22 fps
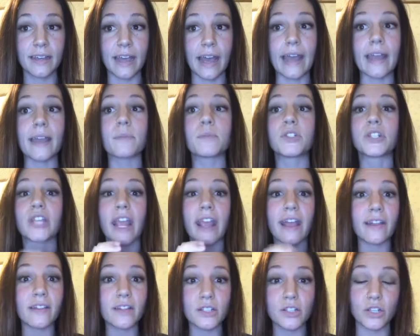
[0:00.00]
i'm
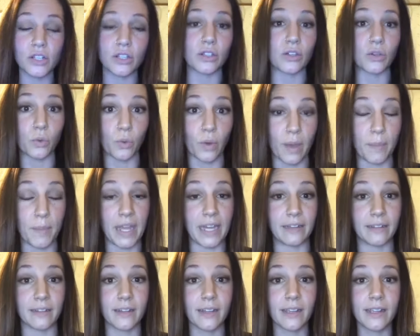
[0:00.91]
challenging you
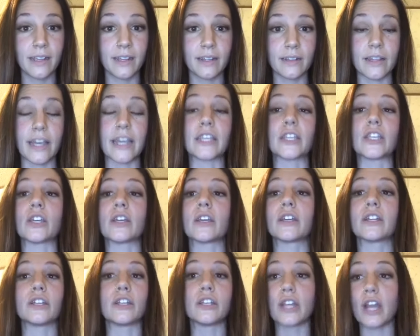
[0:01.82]
women like
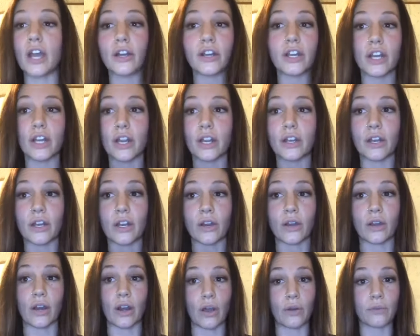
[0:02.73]
no no no no
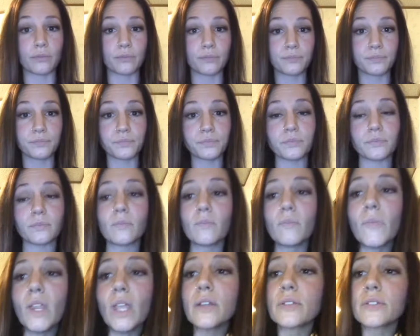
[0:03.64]
no no
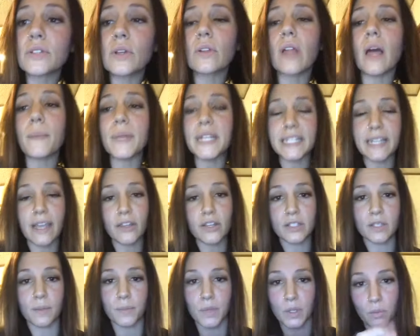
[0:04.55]
no so let me tell
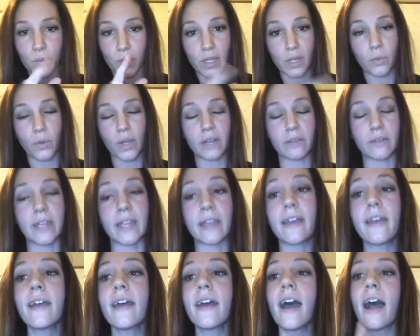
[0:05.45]
you something really quickly
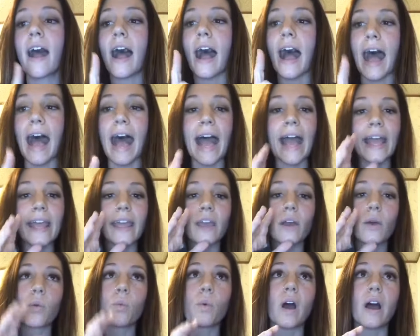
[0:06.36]

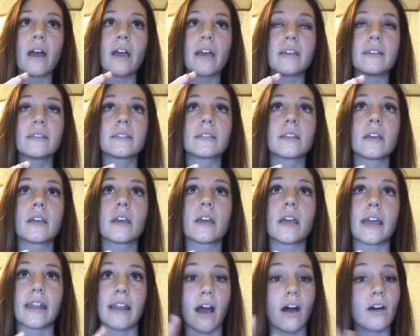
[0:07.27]
I was,
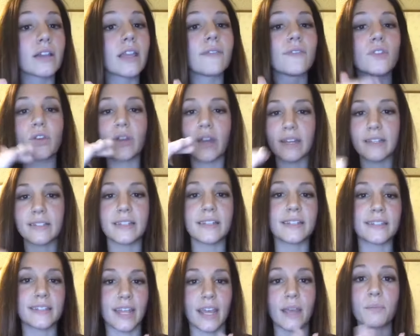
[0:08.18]
and I'll give you guys
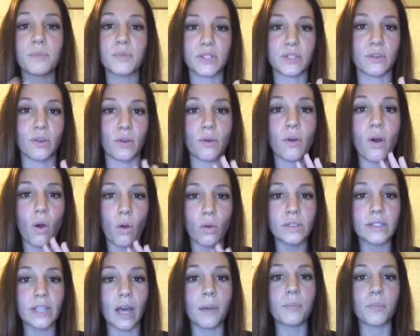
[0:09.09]
these tips. So
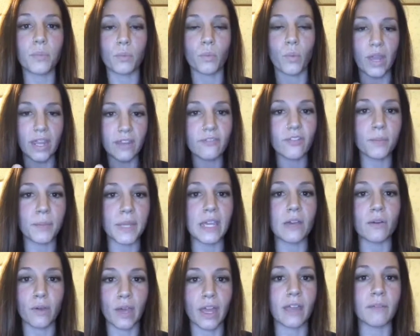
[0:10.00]
hold up, wait for
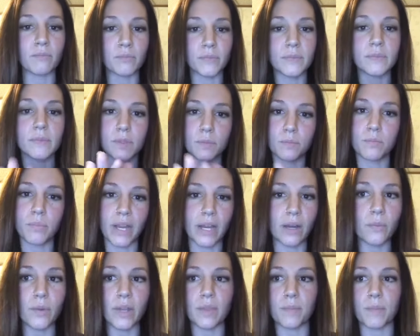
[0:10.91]
me, okay?
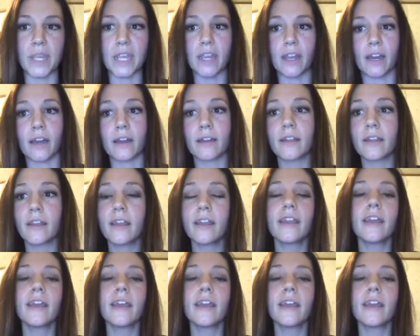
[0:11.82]
Bear with me here.